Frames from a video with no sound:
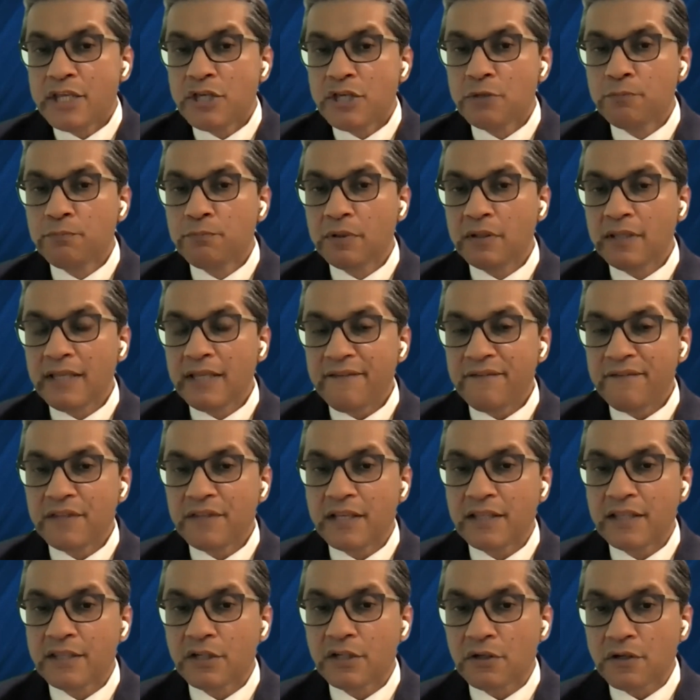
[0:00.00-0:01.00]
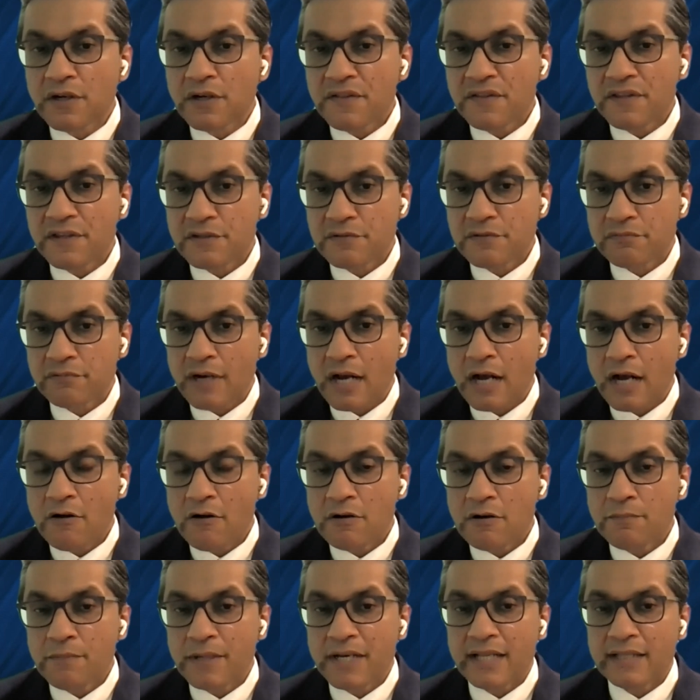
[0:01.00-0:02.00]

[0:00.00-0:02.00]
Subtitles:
you believe that the earth is round,